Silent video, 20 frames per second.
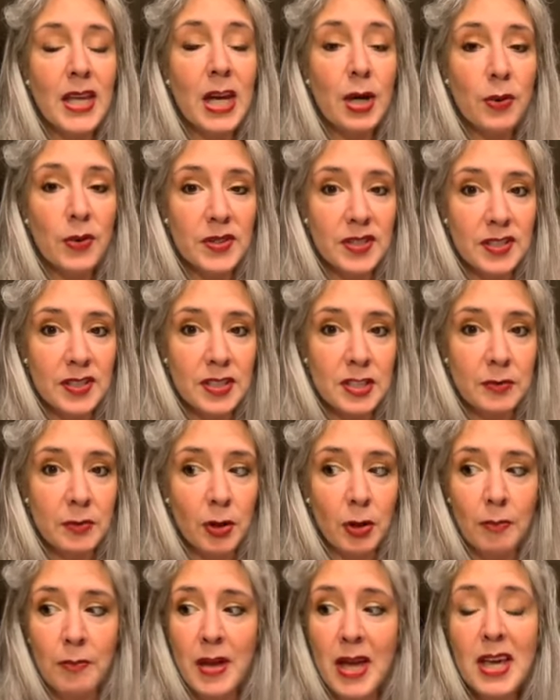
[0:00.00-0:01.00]

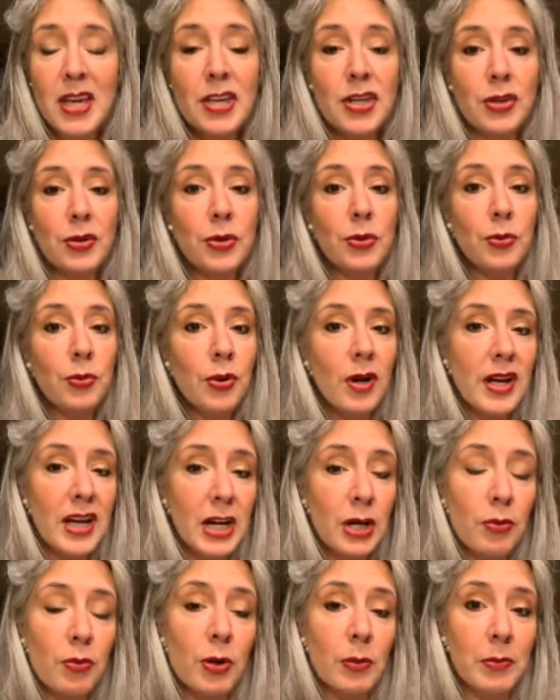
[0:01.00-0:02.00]
irresistible, make you
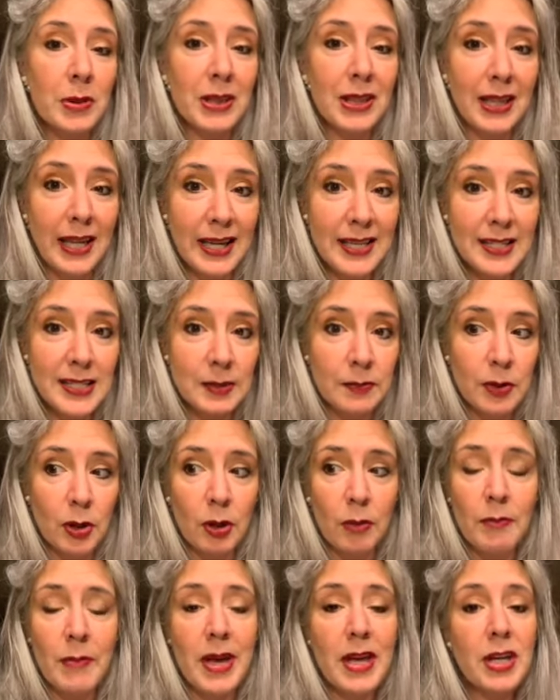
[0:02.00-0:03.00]

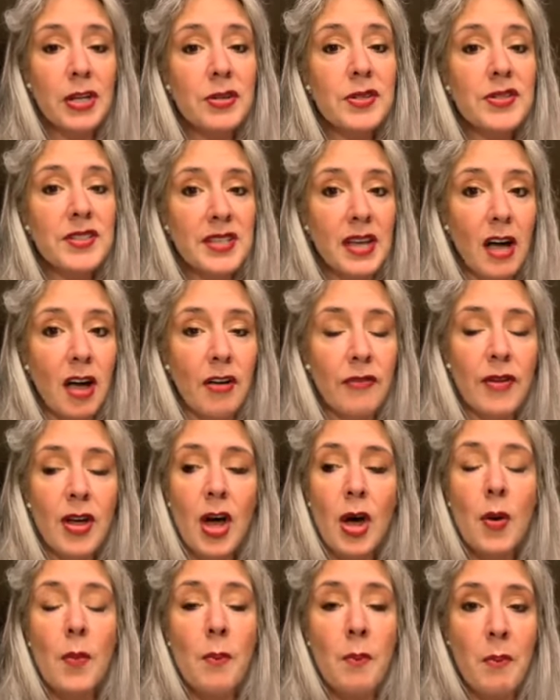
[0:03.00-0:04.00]
irreplaceable, make yourself
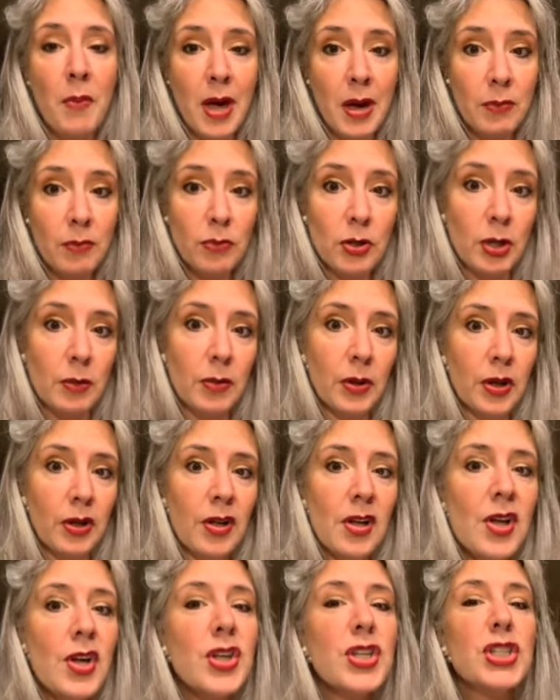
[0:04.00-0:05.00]

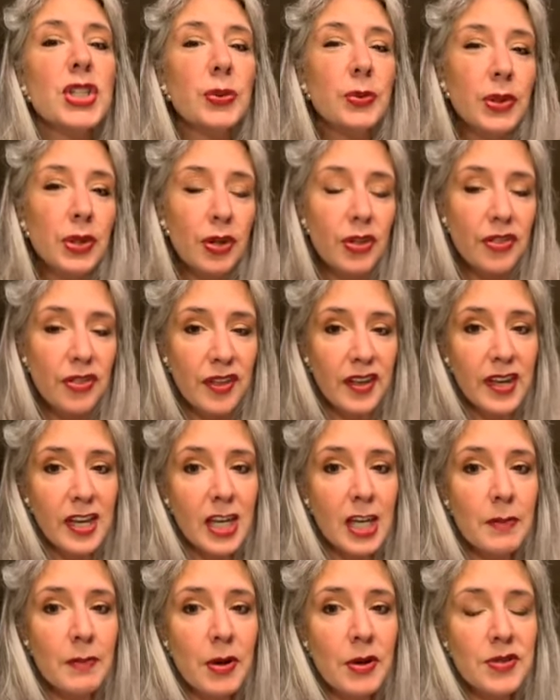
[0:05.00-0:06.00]
memorable. So when they're
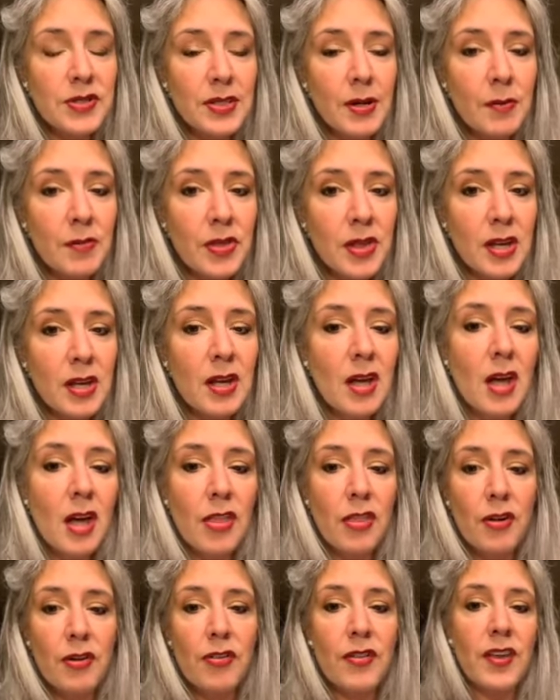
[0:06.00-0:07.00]
thinking about something,
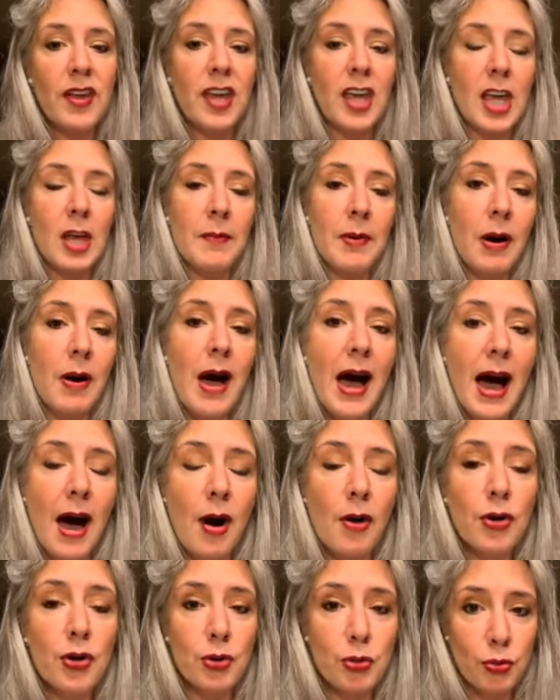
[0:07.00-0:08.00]
they're thinking about
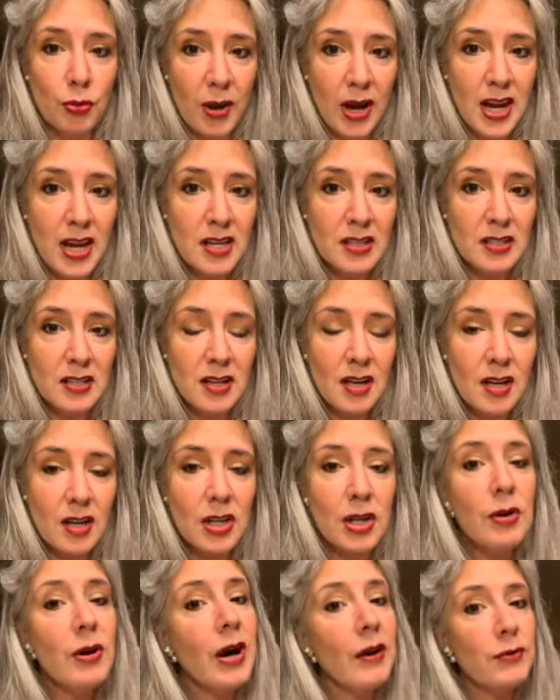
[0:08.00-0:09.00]
how great
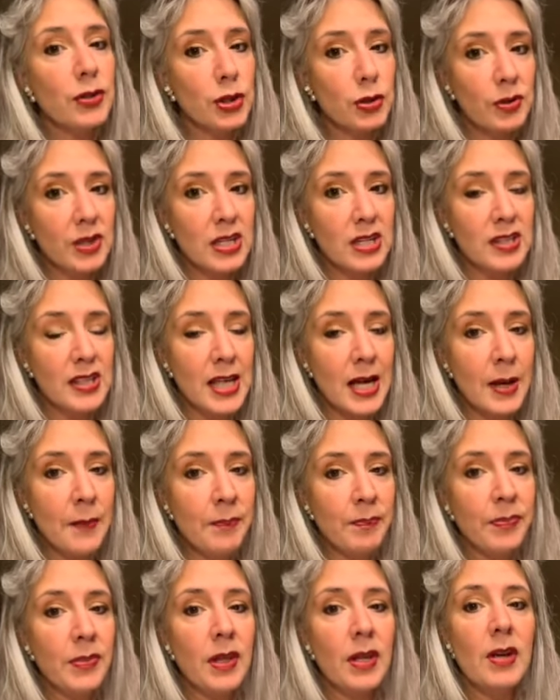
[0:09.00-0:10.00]
you have treated
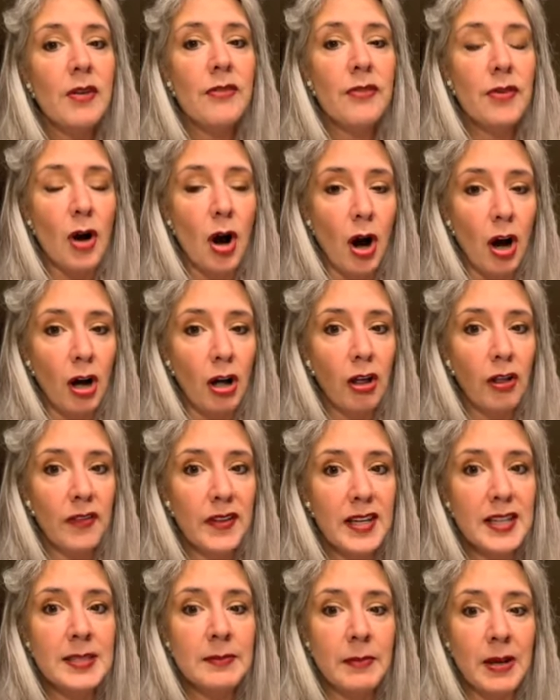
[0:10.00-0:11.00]
them for all
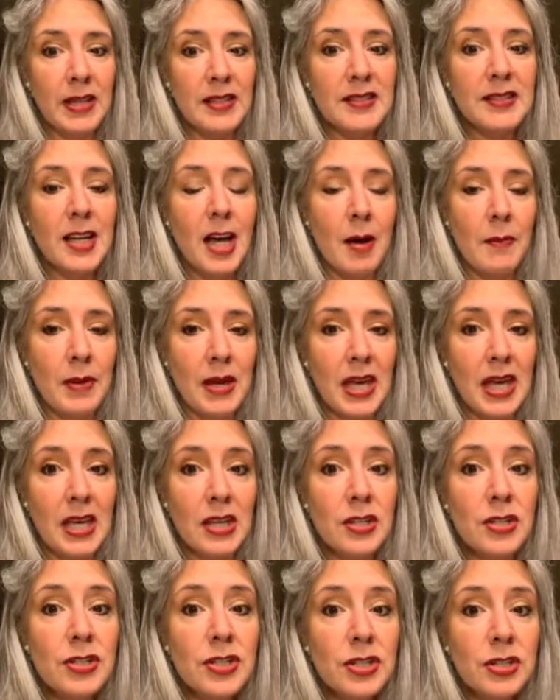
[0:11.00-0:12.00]
these months coming
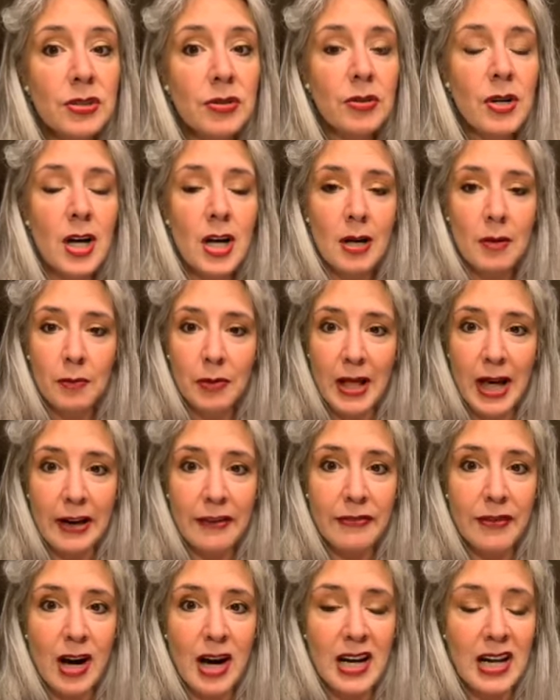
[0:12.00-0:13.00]
into
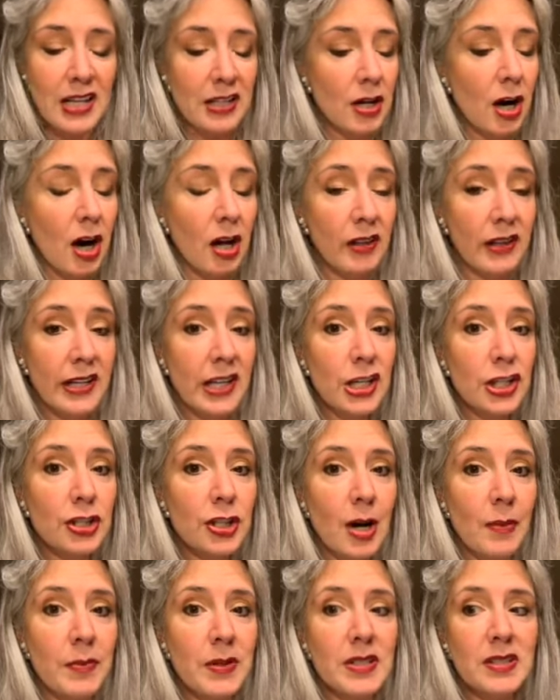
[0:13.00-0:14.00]
Black Friday and the holiday
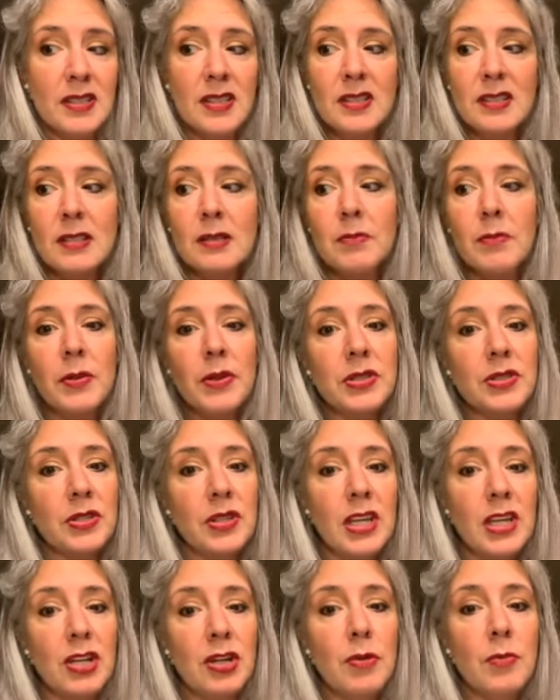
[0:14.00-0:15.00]
shopping season. So
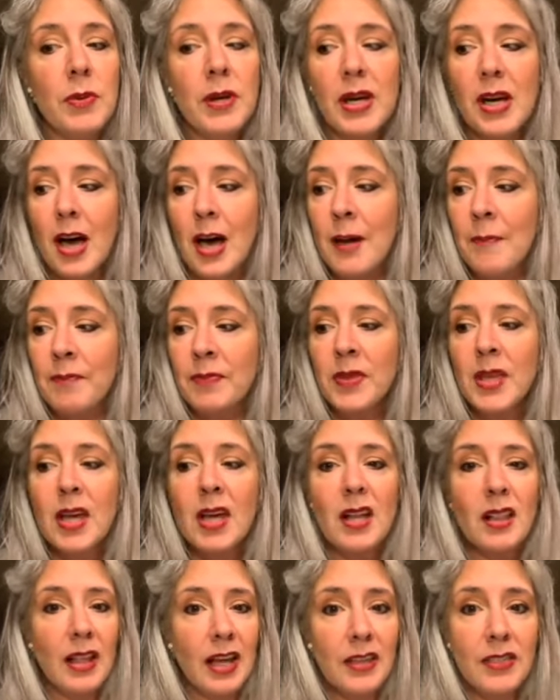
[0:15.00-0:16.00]
then you become
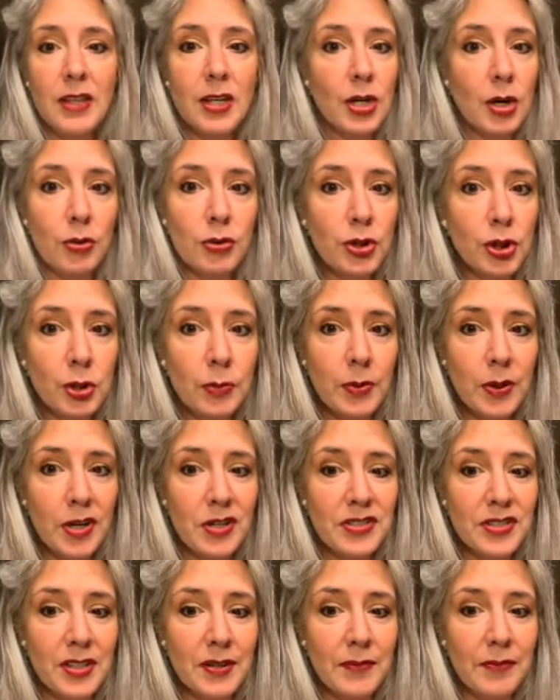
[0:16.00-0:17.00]
like the go-to
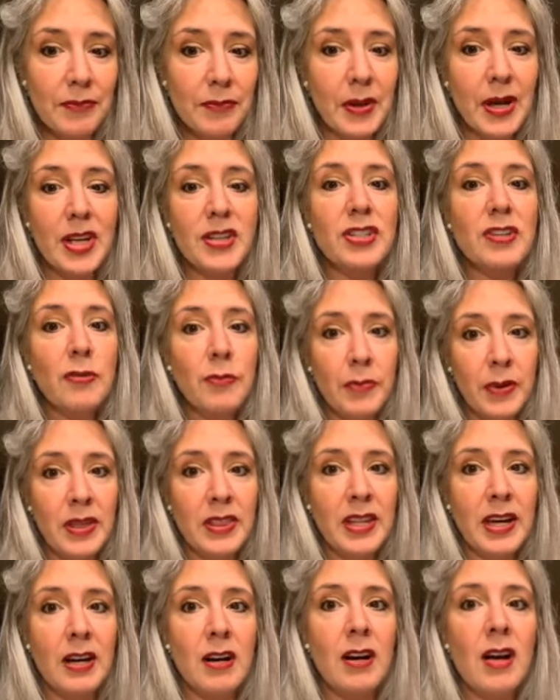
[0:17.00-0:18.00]
person because you've
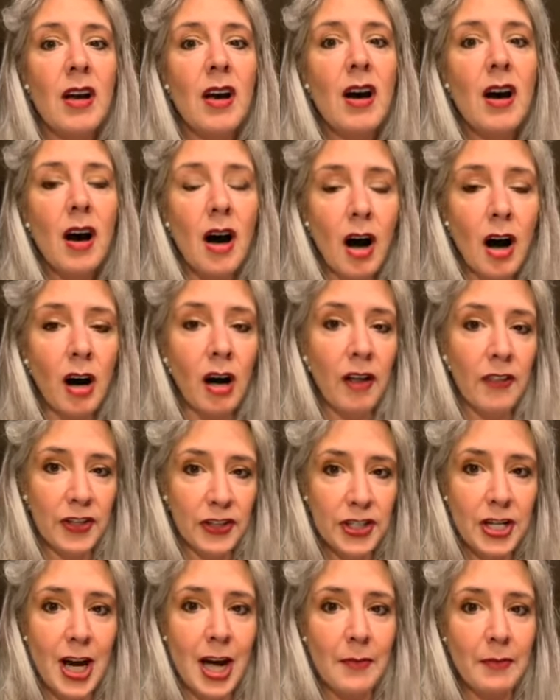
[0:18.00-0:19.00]
been there all the
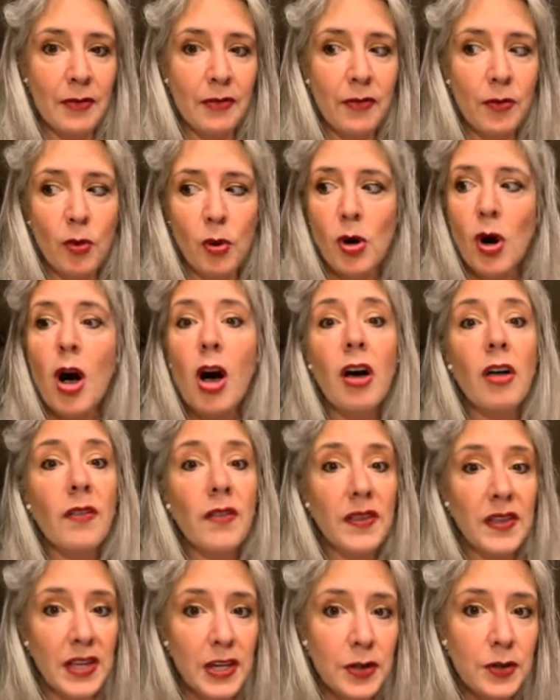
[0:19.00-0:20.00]
time before, all
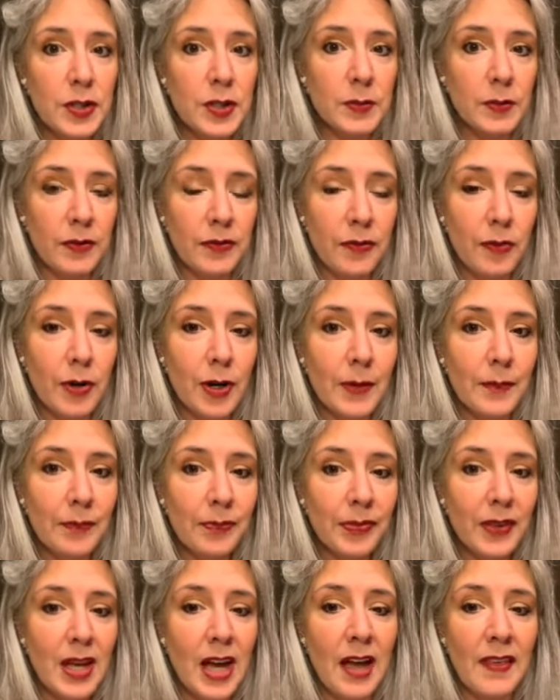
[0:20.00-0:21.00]
the years before.
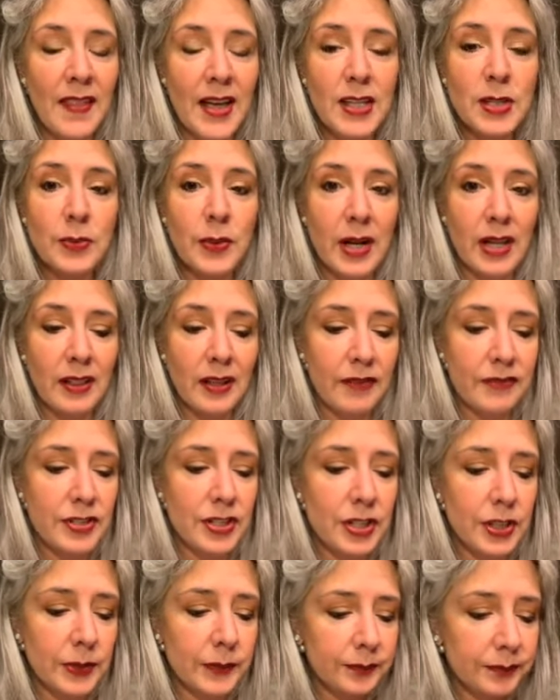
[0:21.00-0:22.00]
And that's what I love
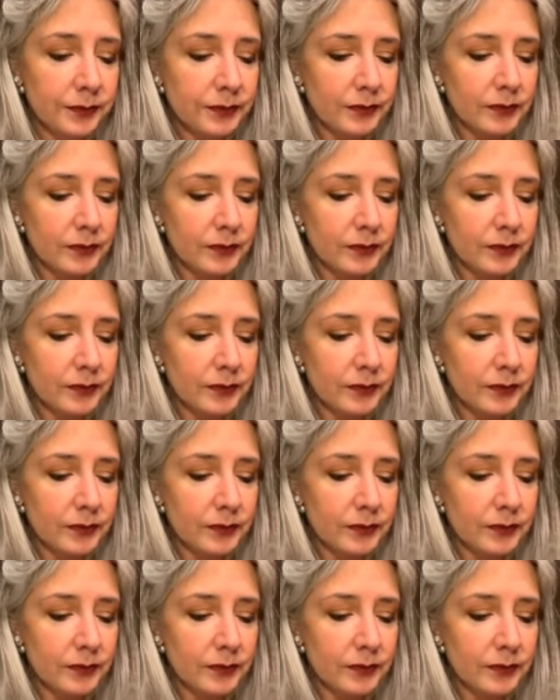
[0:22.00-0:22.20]
to do.